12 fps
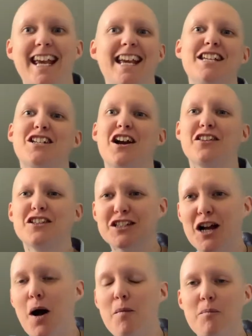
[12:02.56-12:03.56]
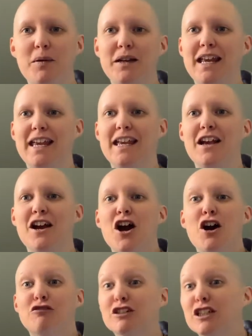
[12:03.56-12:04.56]
each other's company,
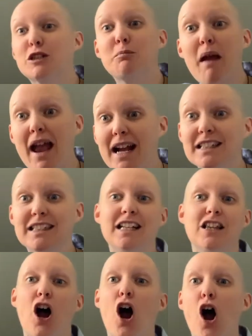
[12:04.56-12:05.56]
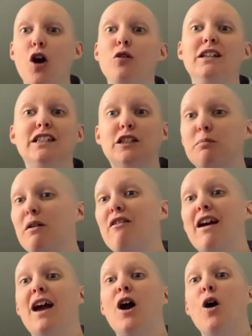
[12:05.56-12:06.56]
respecting the Holy
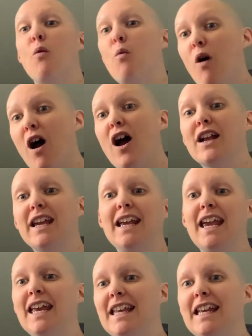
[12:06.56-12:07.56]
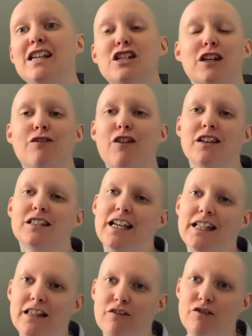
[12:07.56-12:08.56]
Spirit working in each of us
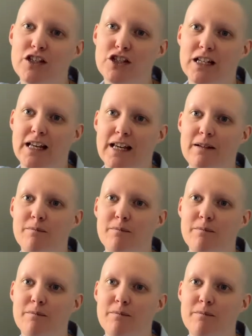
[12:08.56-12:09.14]
individually.